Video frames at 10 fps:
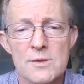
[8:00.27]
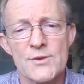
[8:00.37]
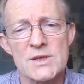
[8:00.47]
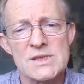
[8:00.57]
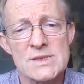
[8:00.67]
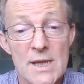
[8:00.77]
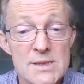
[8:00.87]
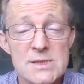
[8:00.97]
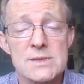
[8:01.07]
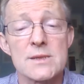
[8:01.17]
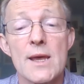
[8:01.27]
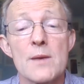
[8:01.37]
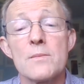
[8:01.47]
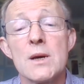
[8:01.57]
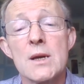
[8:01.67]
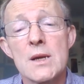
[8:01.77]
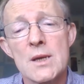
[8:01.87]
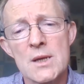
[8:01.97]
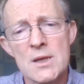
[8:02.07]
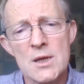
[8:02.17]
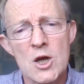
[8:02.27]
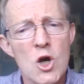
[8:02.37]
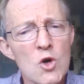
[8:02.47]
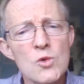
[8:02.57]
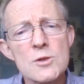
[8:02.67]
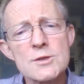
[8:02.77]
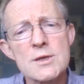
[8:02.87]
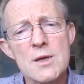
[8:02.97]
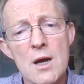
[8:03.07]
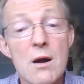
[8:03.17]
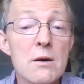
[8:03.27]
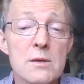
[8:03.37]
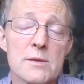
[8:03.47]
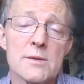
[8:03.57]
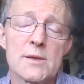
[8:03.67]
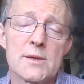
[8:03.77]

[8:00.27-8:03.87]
that says to them, hold on.